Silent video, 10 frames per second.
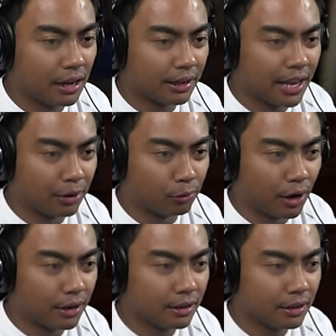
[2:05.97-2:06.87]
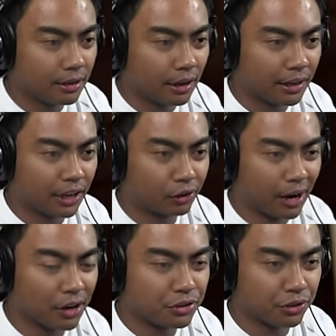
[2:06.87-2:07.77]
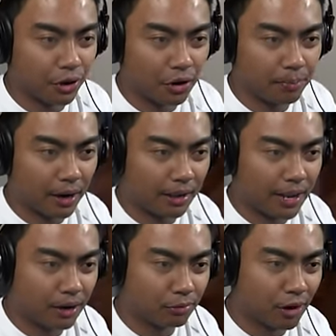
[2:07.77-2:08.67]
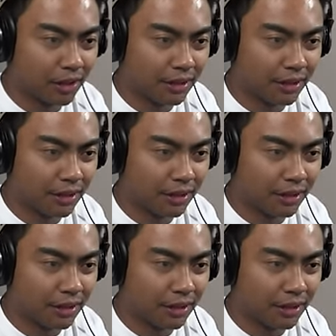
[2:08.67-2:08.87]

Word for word: I can't run. I can crouch, though, but I can't run.